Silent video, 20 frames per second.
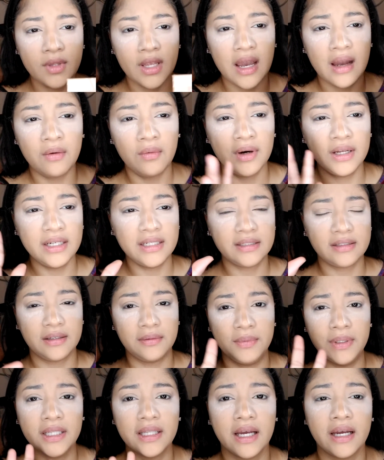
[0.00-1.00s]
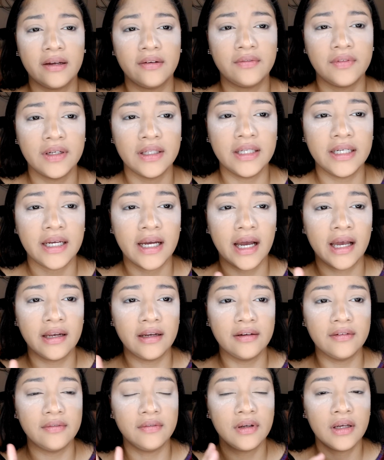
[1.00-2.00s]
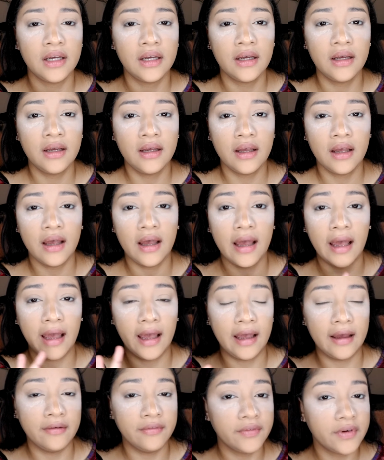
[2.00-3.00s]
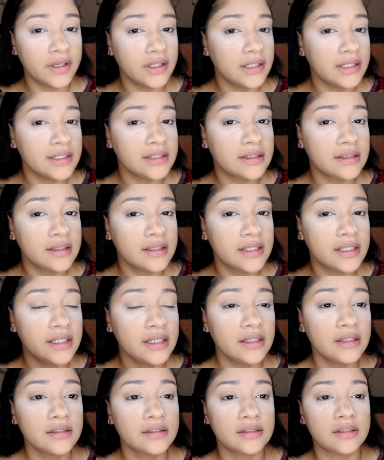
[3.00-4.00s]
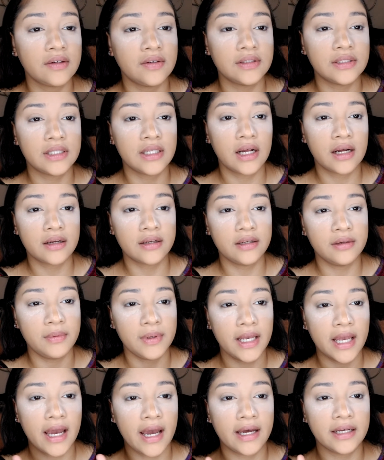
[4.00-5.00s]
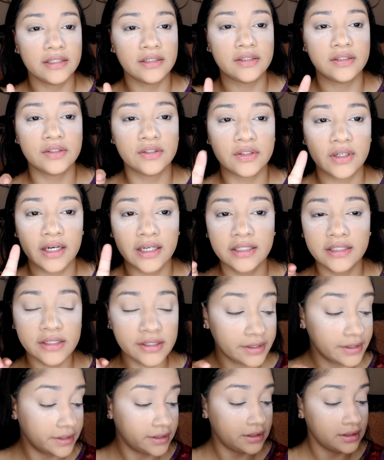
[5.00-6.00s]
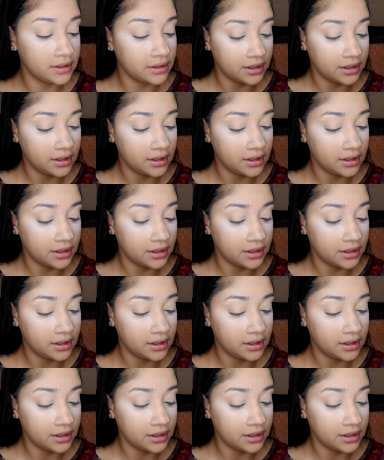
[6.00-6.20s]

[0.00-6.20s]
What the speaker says: I want it to be like really kind of effortless looking, so it's not going to be as structured.